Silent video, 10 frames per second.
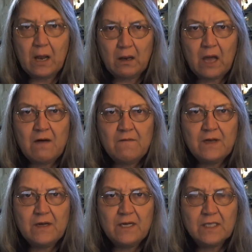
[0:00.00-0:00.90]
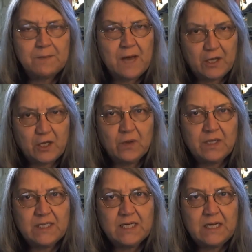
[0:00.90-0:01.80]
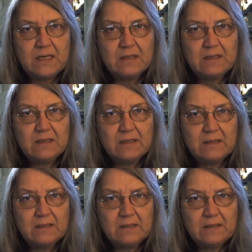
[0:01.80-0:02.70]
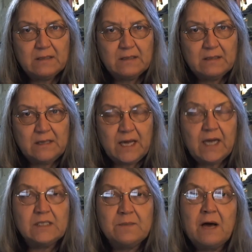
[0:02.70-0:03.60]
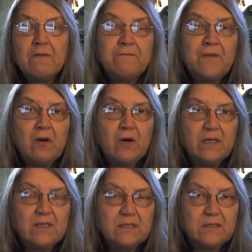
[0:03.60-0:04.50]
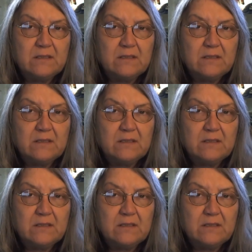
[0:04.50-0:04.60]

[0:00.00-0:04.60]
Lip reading: love. It's about unity. And it's about fairness.